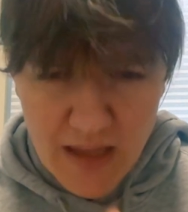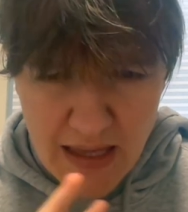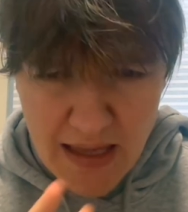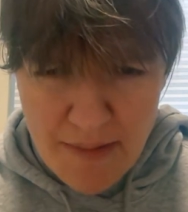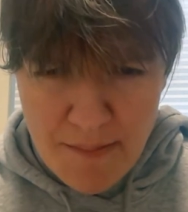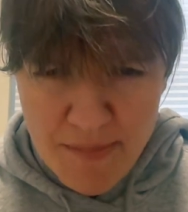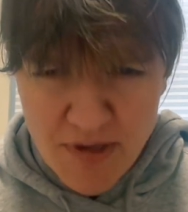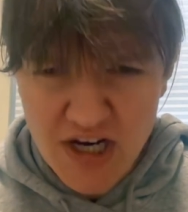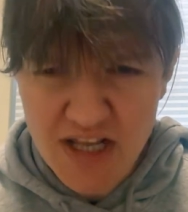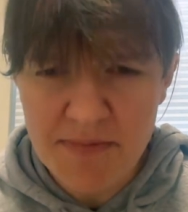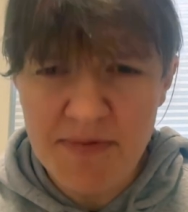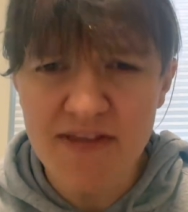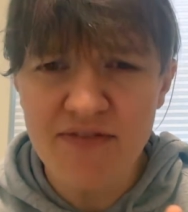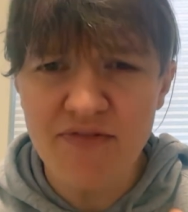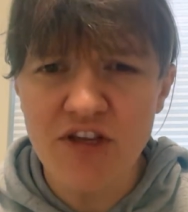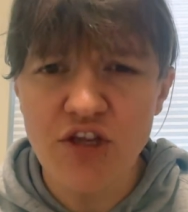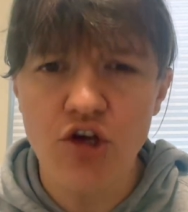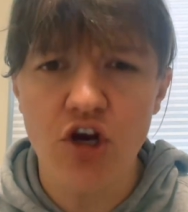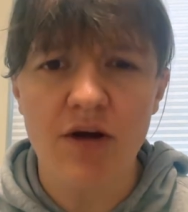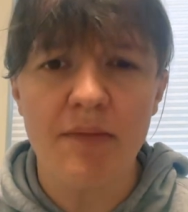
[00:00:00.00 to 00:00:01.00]
I'm going to
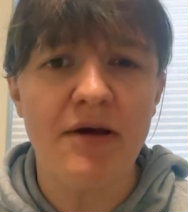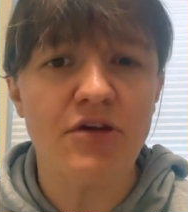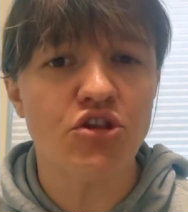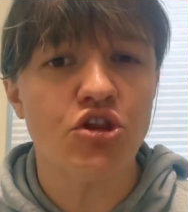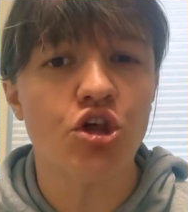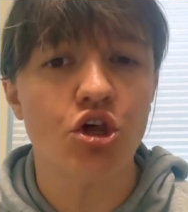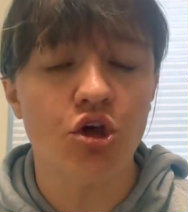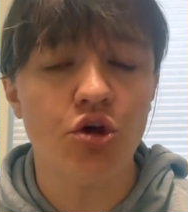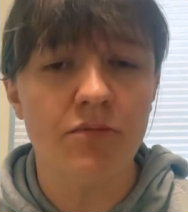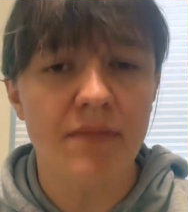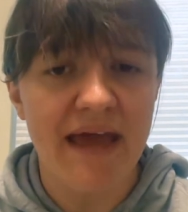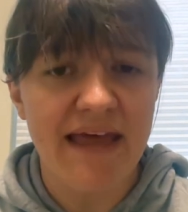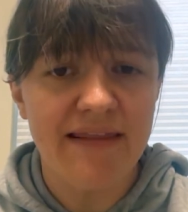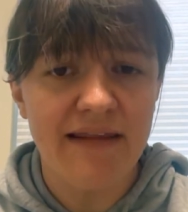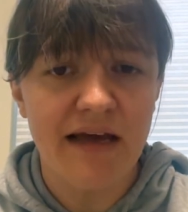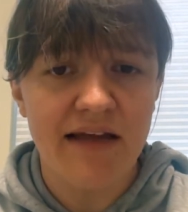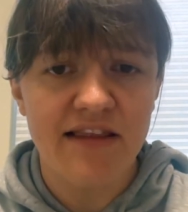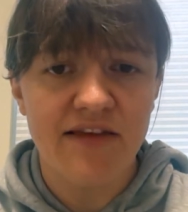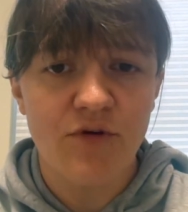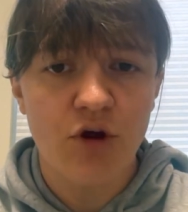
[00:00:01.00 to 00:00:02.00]
specifically talk about two main
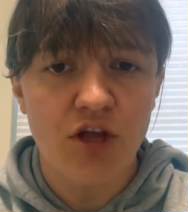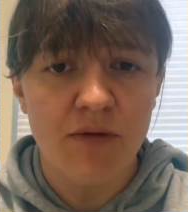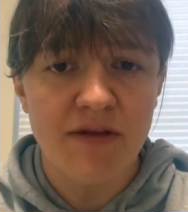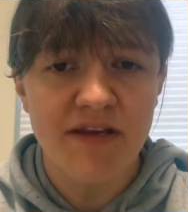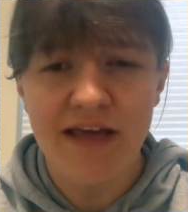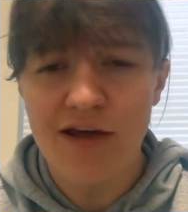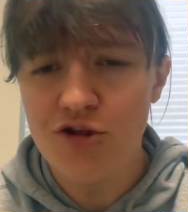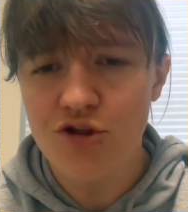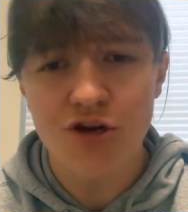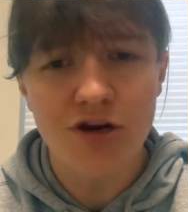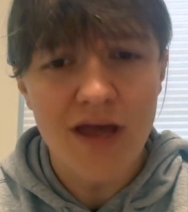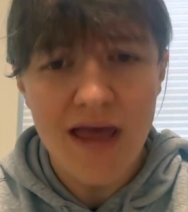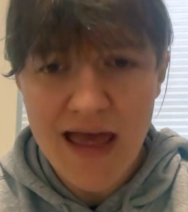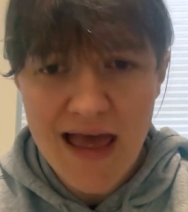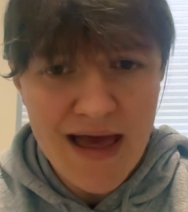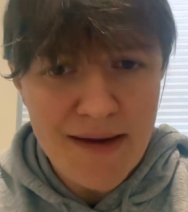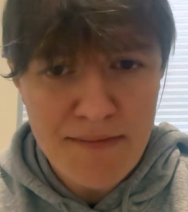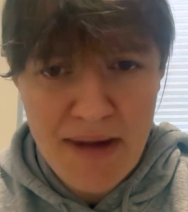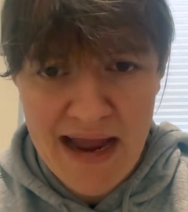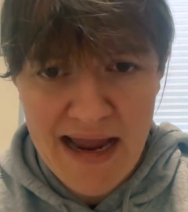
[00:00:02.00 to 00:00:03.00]
lines of argumentation.
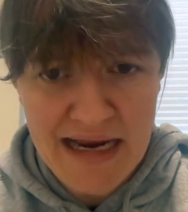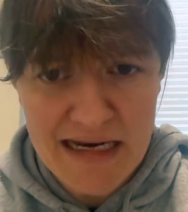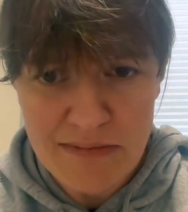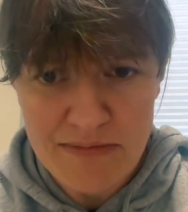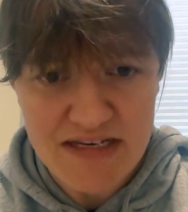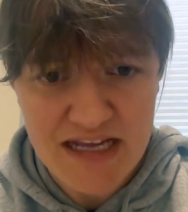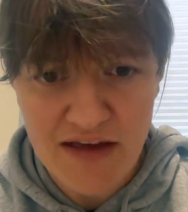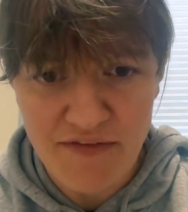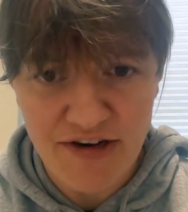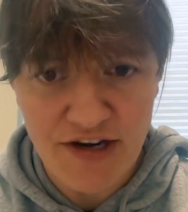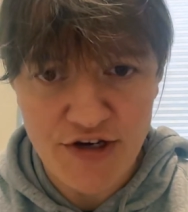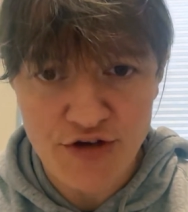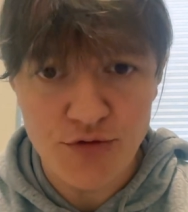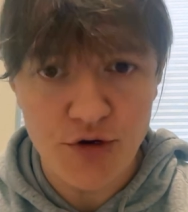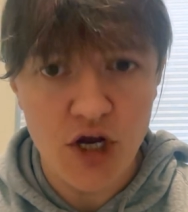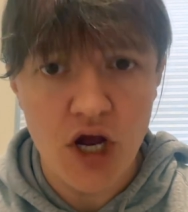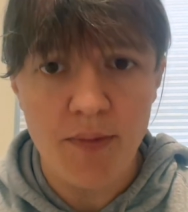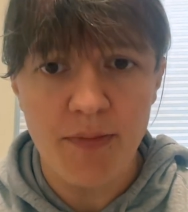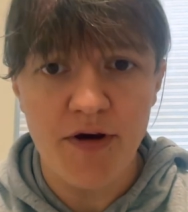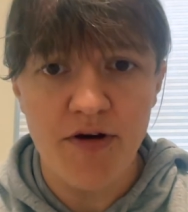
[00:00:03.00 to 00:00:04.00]
Might end up delving into
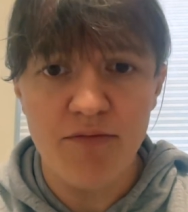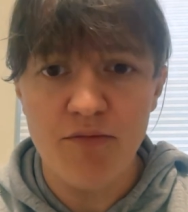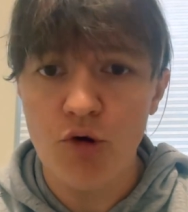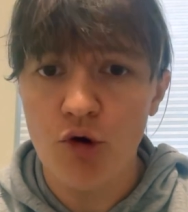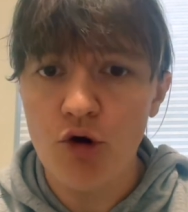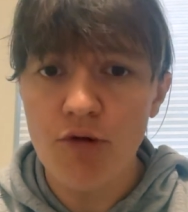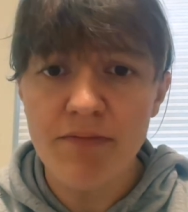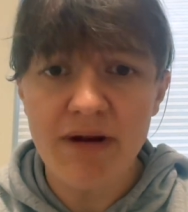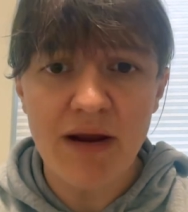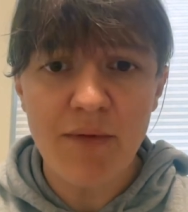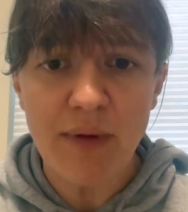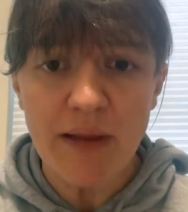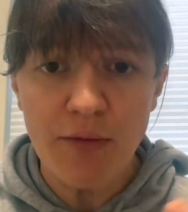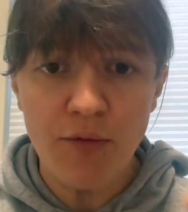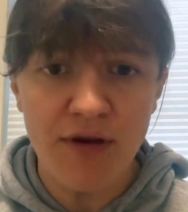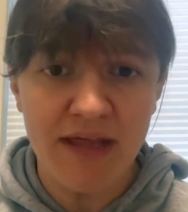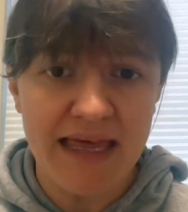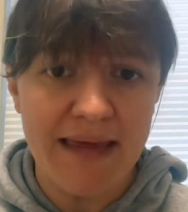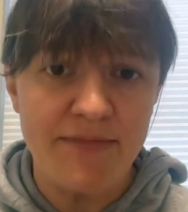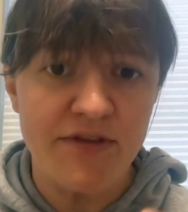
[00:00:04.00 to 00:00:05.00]
a couple more, but I really
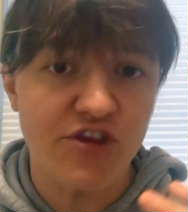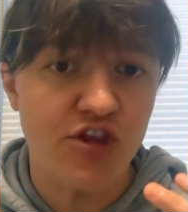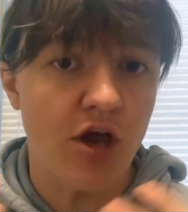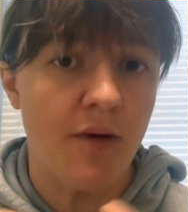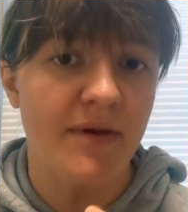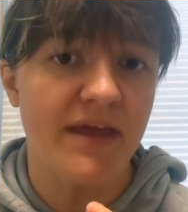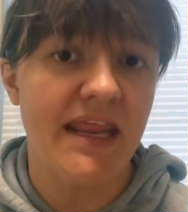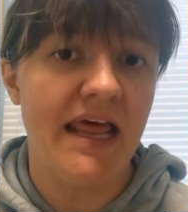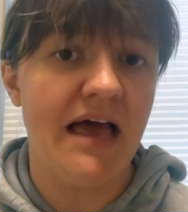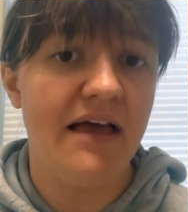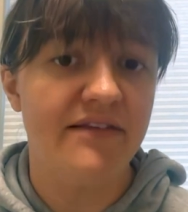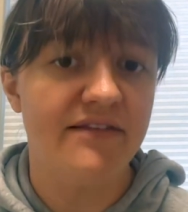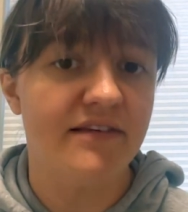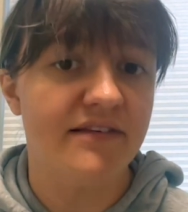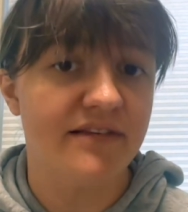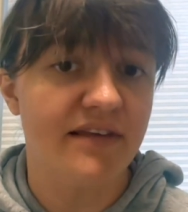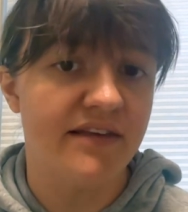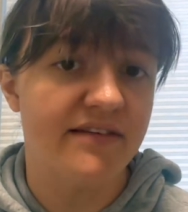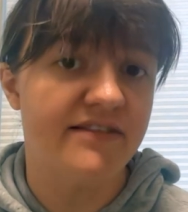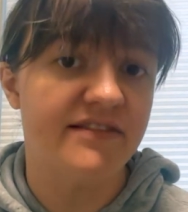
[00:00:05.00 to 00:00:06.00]
want to keep this topic
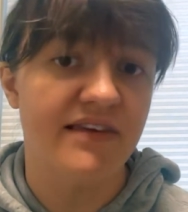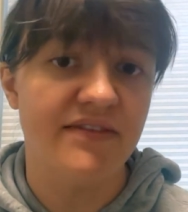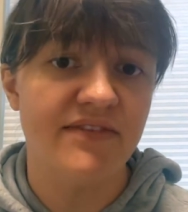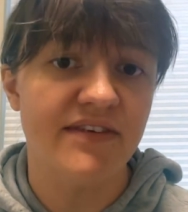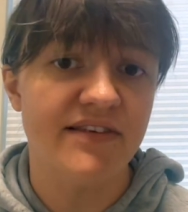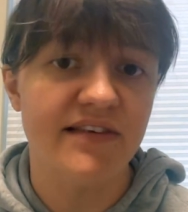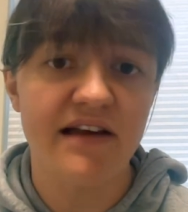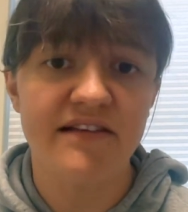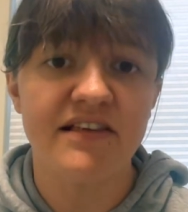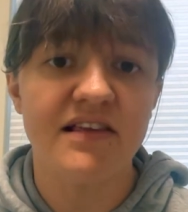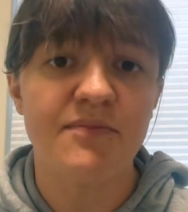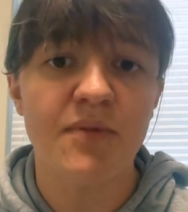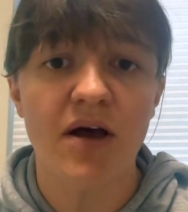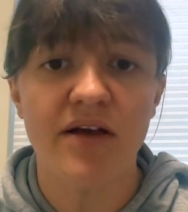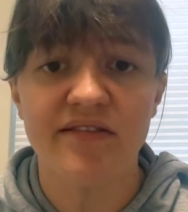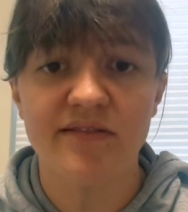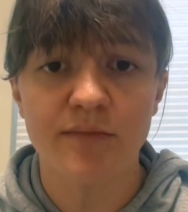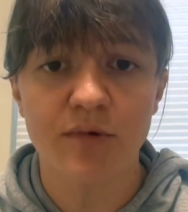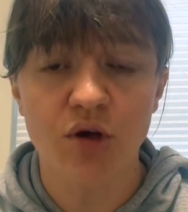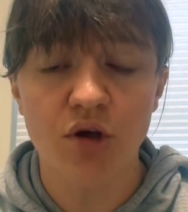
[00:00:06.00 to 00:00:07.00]
analysis as synthesized as
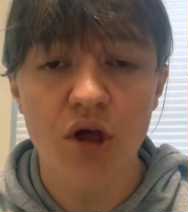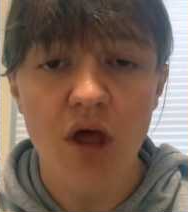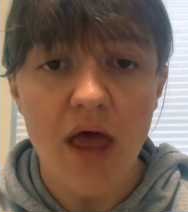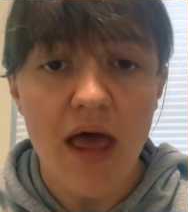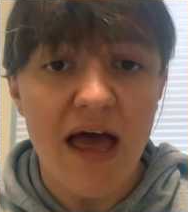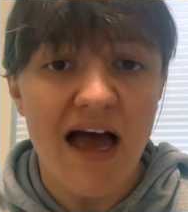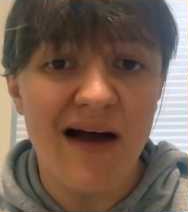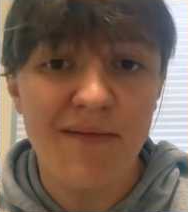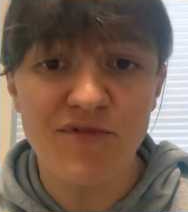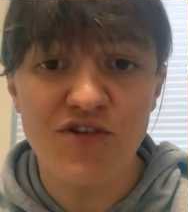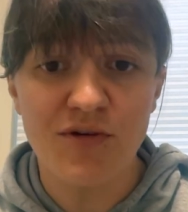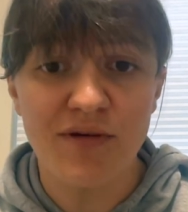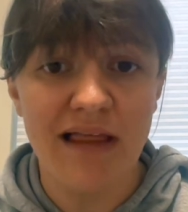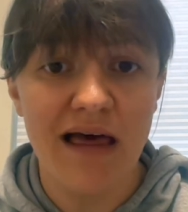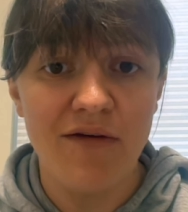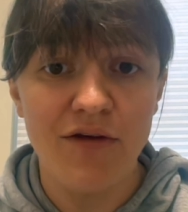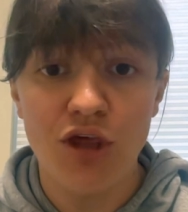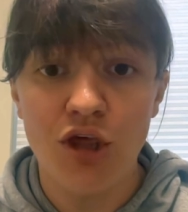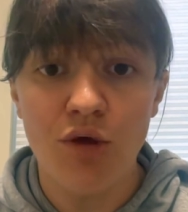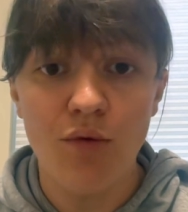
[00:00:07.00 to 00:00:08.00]
possible um, to
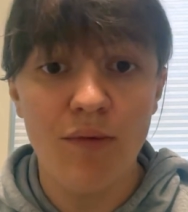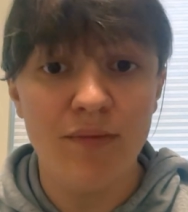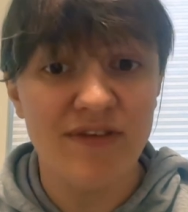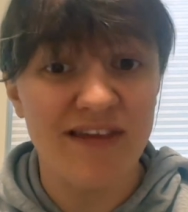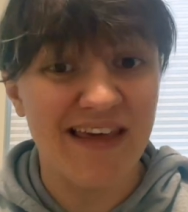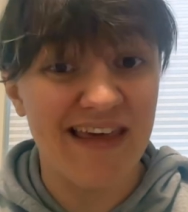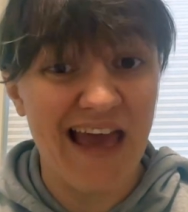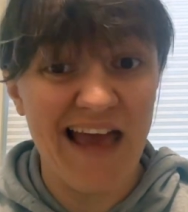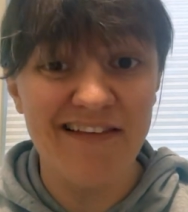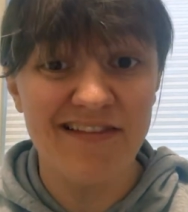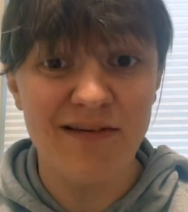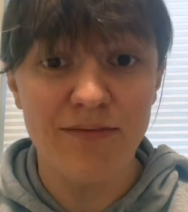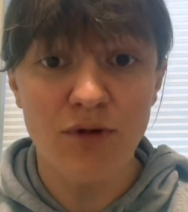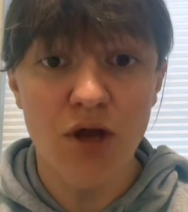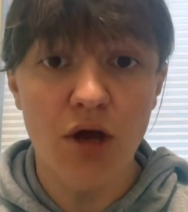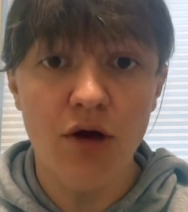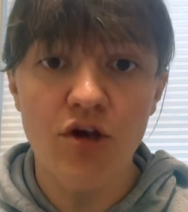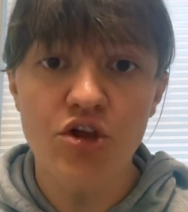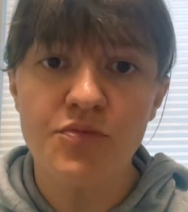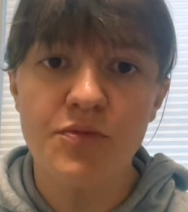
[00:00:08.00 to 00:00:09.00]
allow you to get some
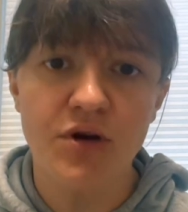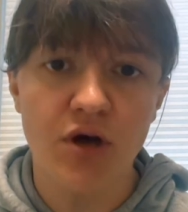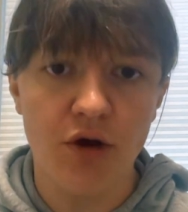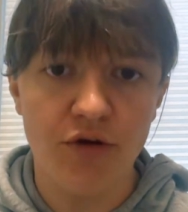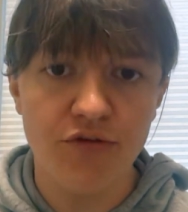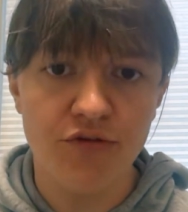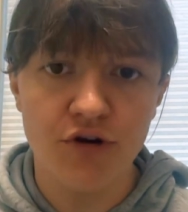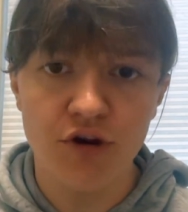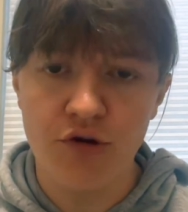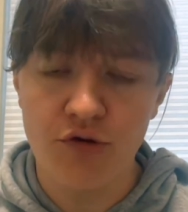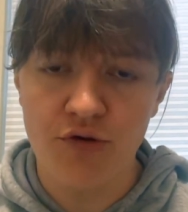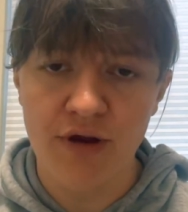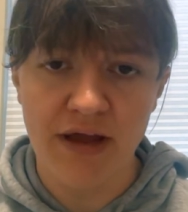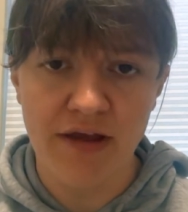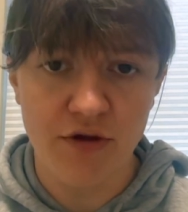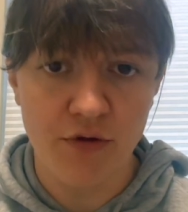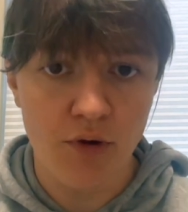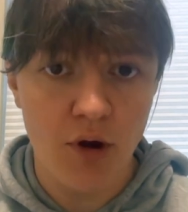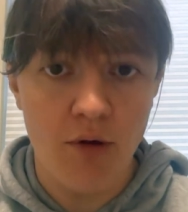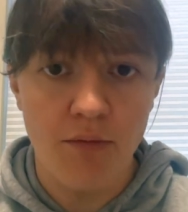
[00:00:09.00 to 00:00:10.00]
knowledge, but also to
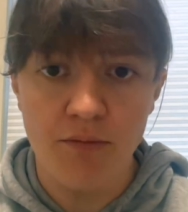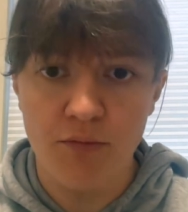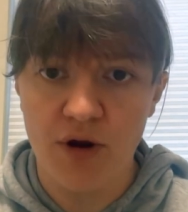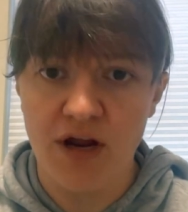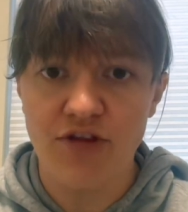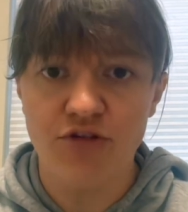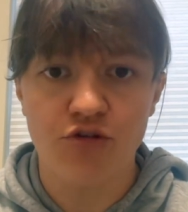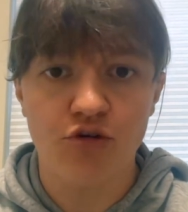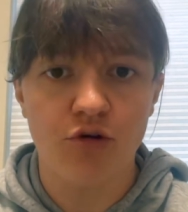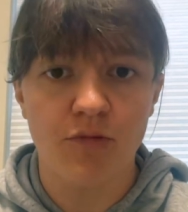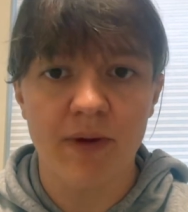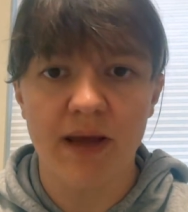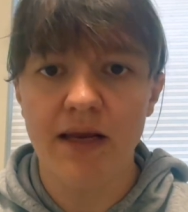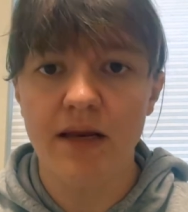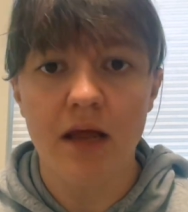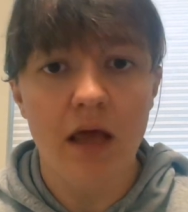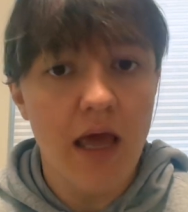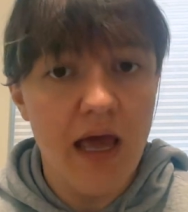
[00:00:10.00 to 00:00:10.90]
create your own brainstorming.